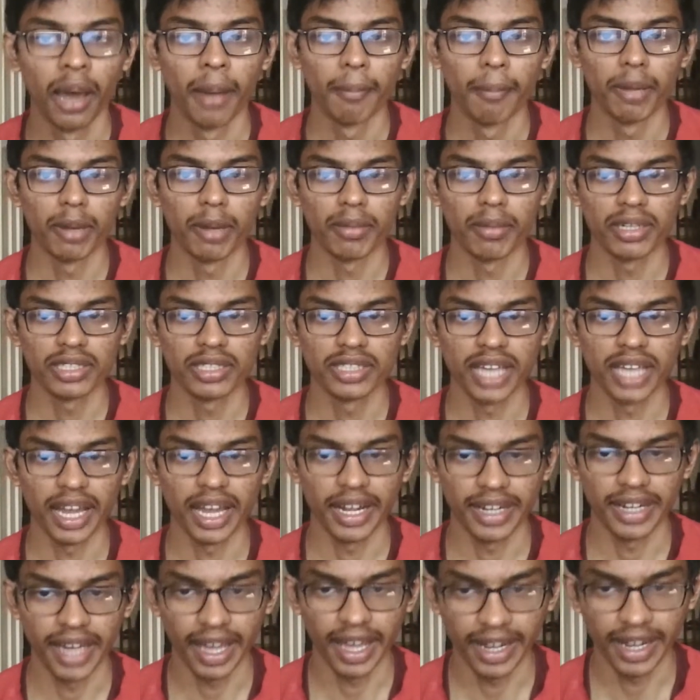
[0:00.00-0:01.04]
permits
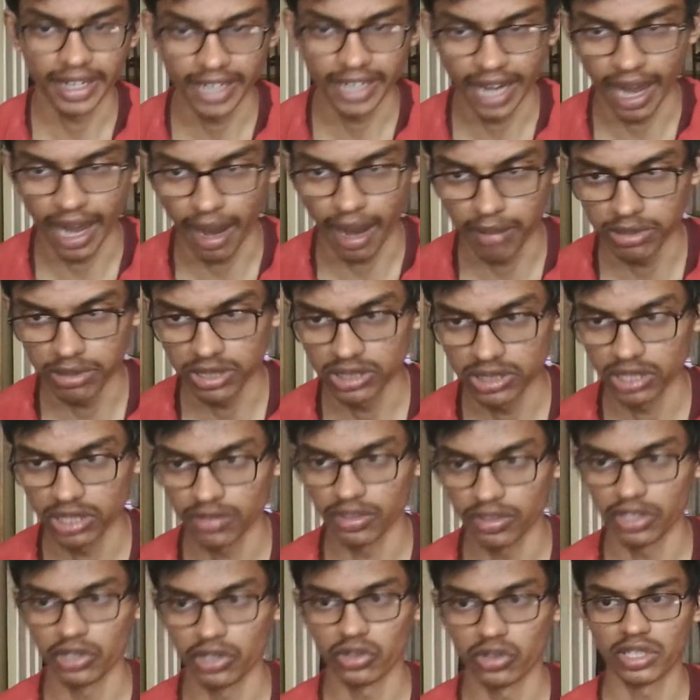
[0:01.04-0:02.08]
direct absorption
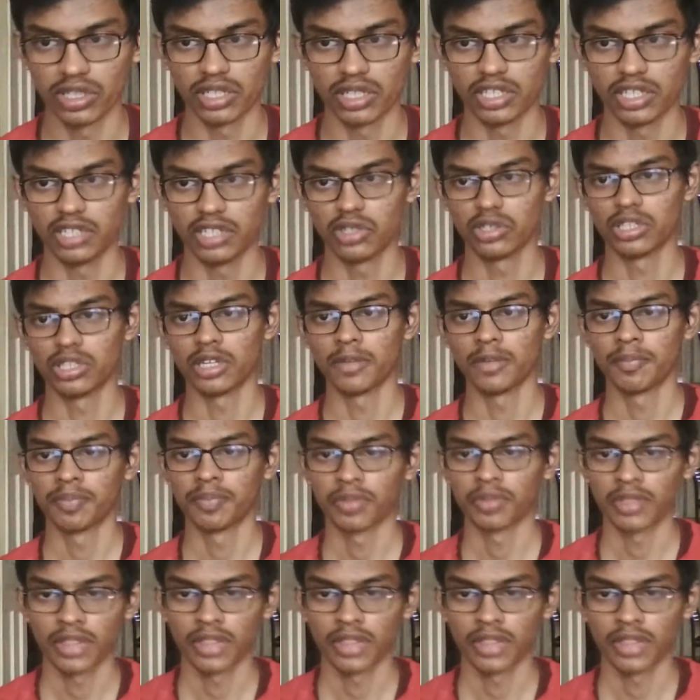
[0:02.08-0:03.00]
into the